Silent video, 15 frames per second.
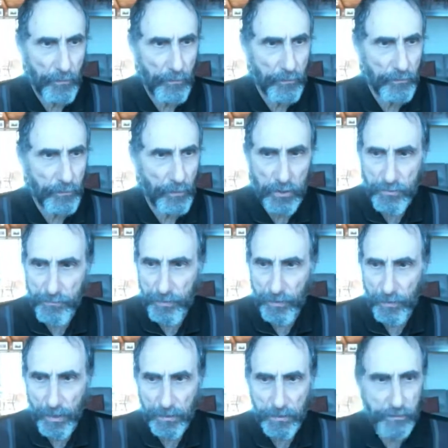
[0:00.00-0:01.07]
other
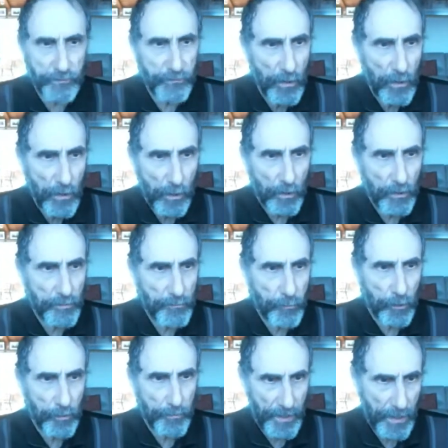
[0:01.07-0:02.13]
philosophy elective. Our
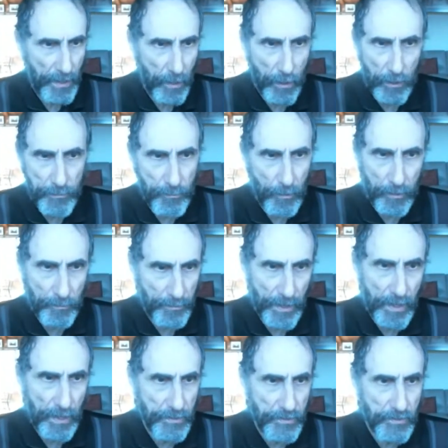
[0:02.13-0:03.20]
department, our
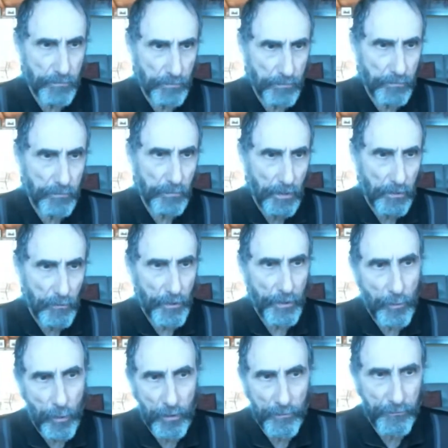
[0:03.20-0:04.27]
department has some
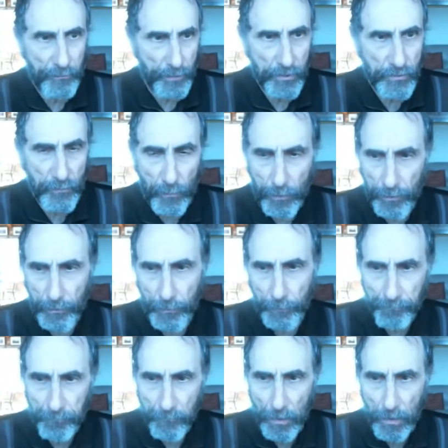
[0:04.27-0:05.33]
great offerings for
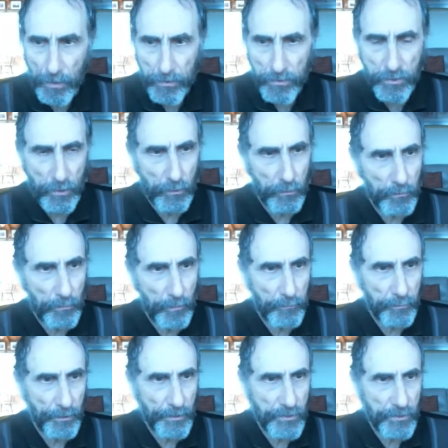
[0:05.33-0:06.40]
you. So
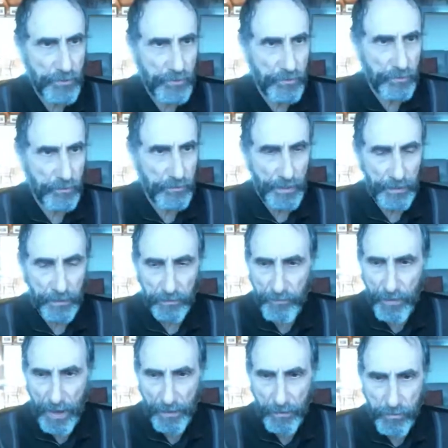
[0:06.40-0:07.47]
uh, please uh, take
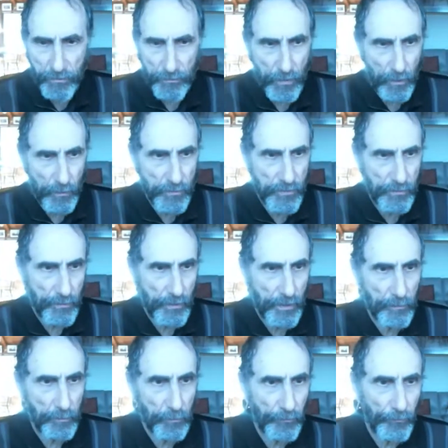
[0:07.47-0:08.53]
advantage of those if
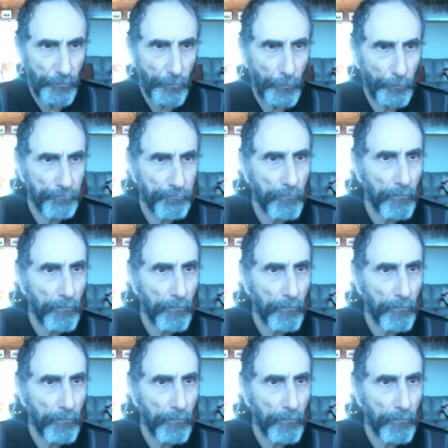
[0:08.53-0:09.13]
you're able to.